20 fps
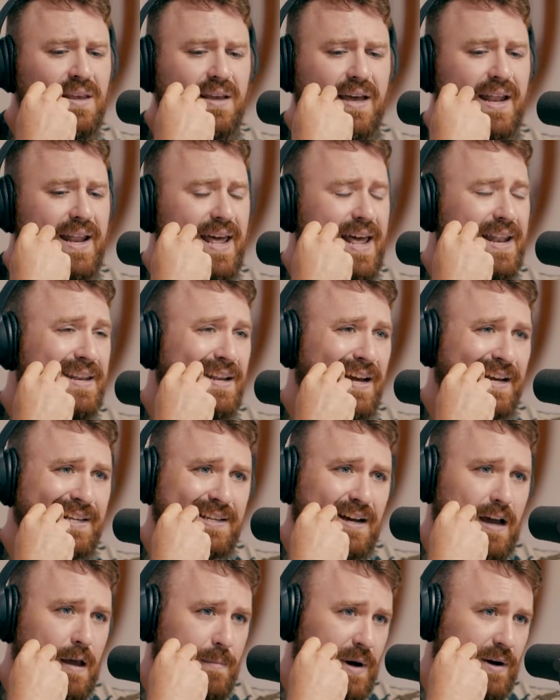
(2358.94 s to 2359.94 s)
And at
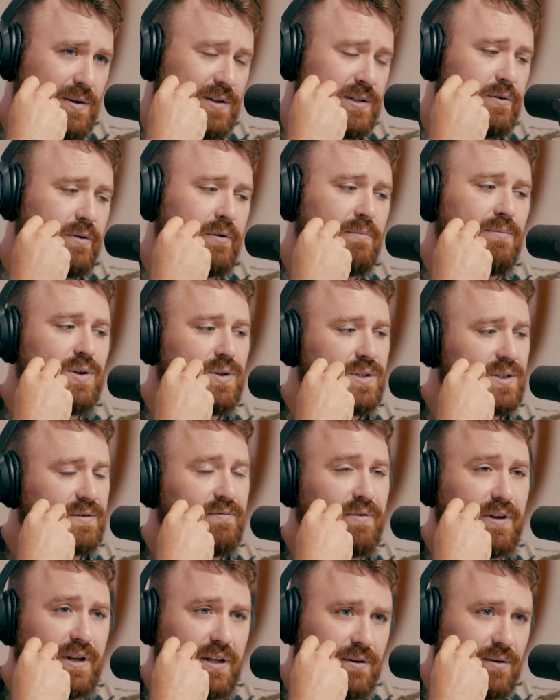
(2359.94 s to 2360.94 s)
nighttime I was doing
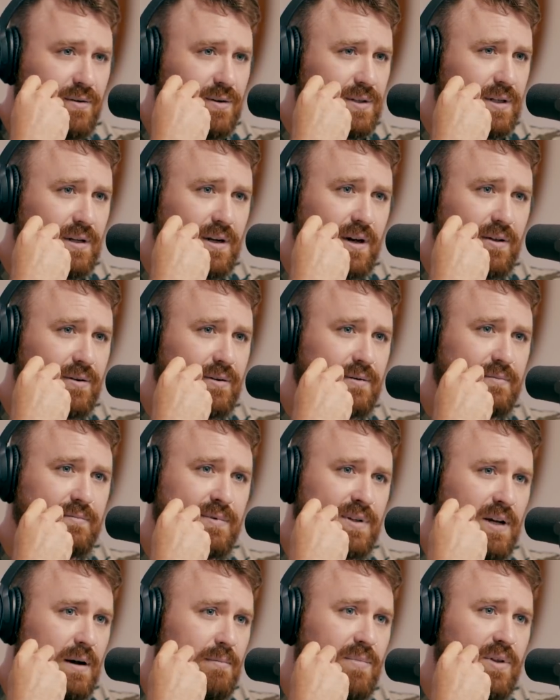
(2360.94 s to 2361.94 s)
music videos and other
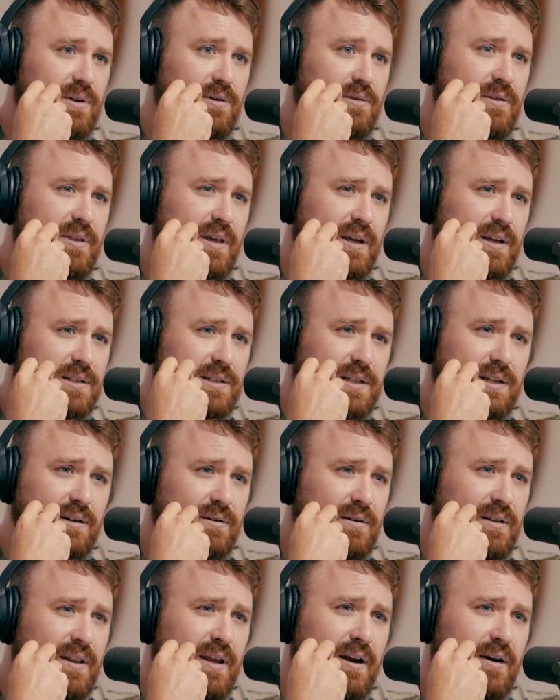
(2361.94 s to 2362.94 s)
dumb little things
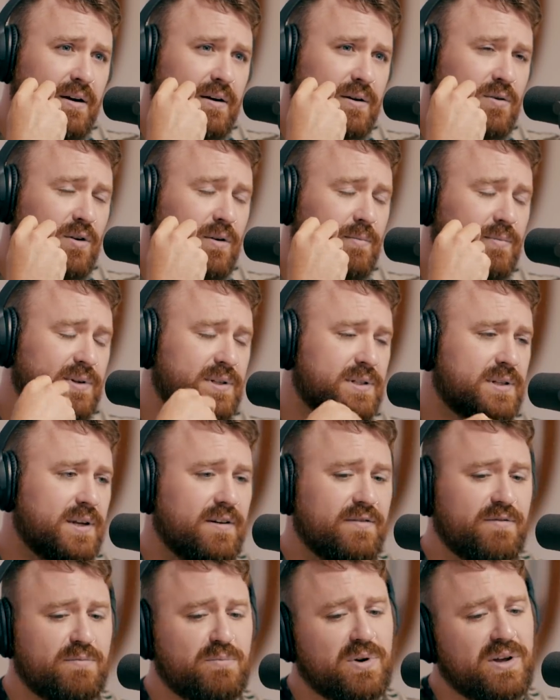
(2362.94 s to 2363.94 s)
here and there, corporate
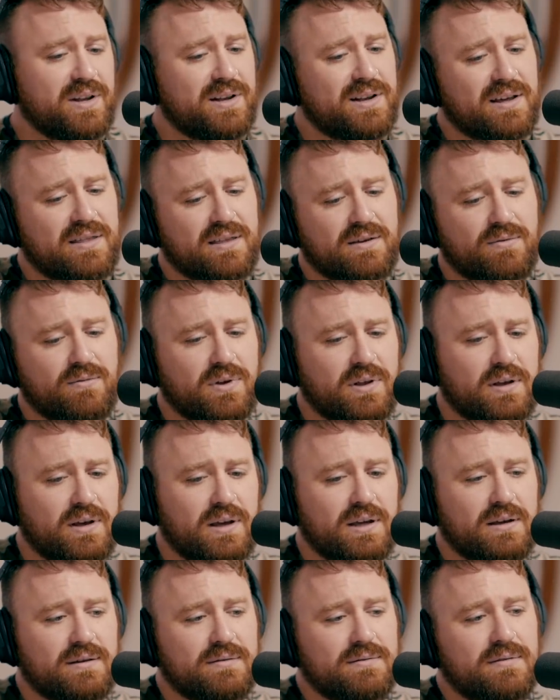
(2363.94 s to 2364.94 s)
stuff, but nothing
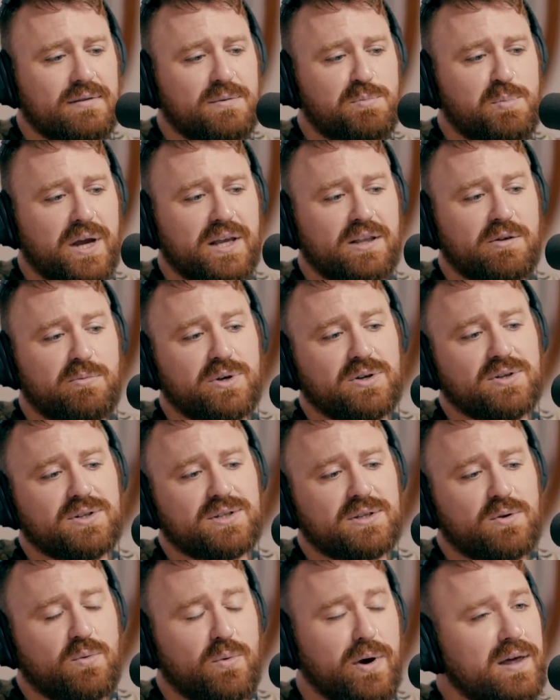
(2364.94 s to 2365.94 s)
really paid the
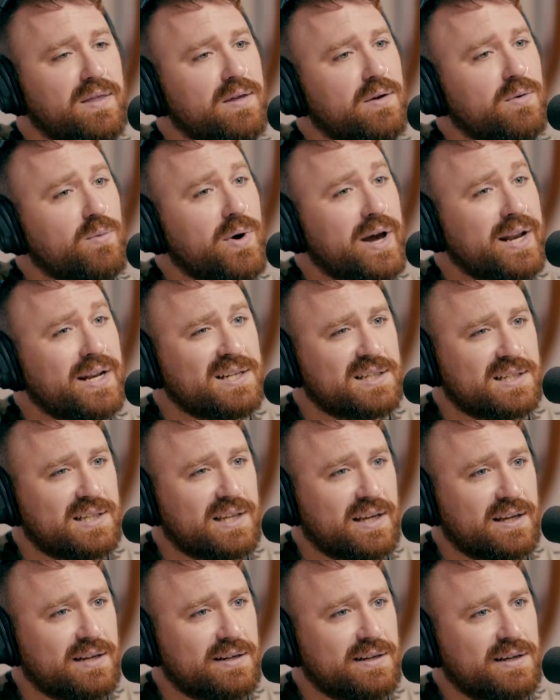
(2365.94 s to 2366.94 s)
bills the way that weddings
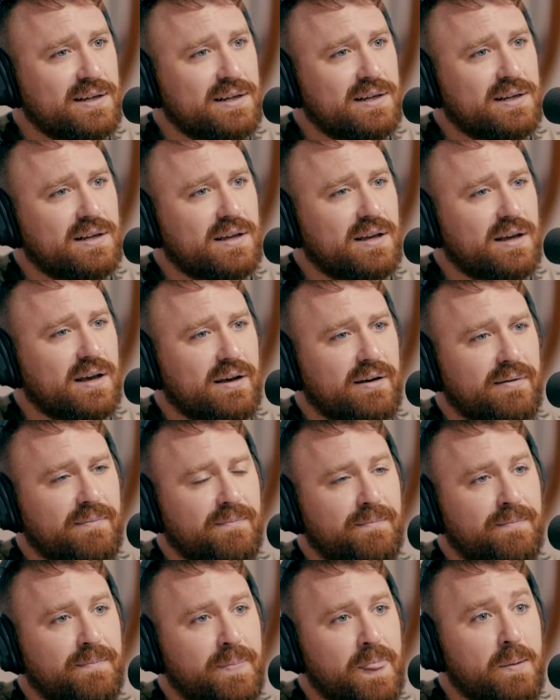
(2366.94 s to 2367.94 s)
did.
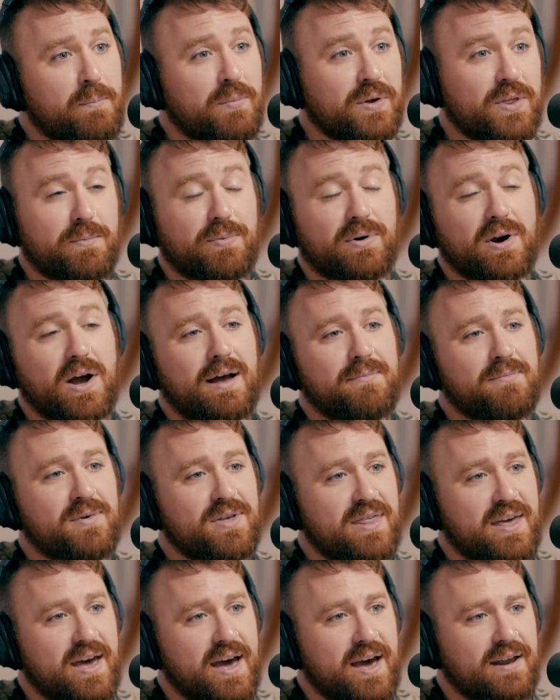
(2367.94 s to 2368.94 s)
Um, but the problem
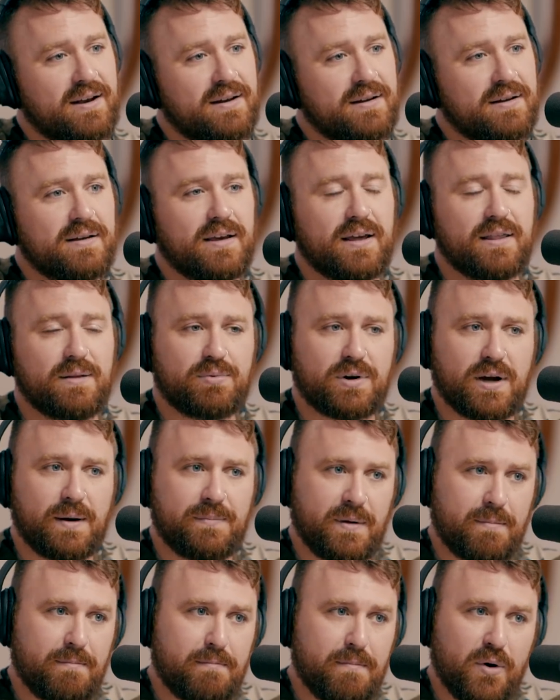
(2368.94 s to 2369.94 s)
with that, and the
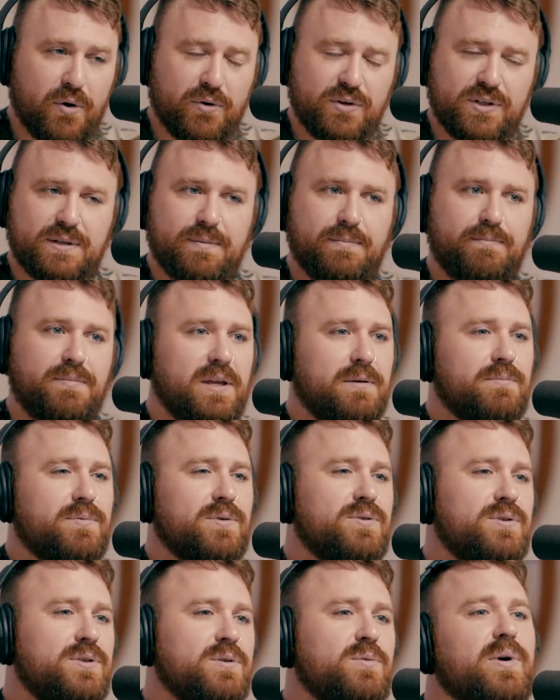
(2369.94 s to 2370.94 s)
problem that most
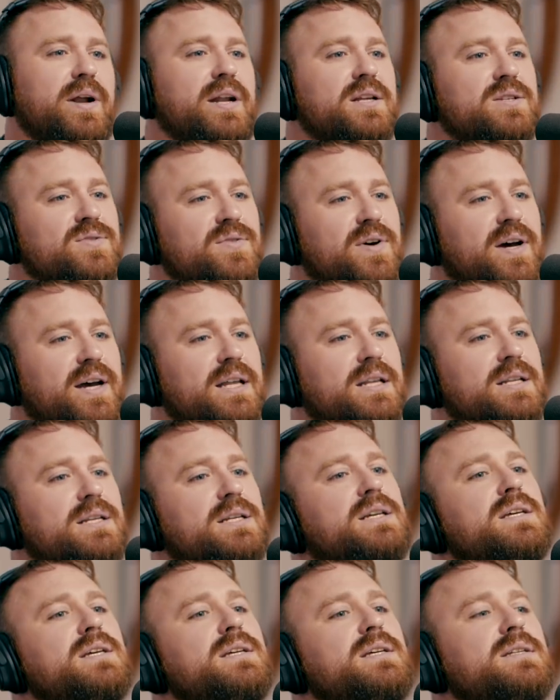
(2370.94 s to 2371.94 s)
people who do weddings find
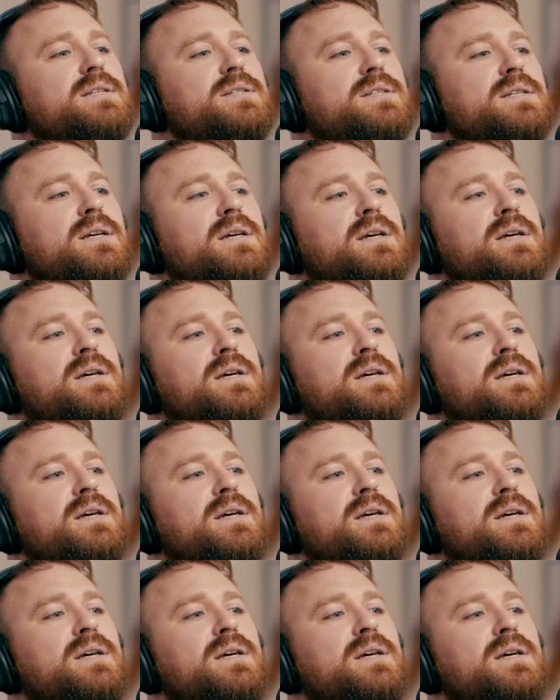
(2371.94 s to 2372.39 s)
is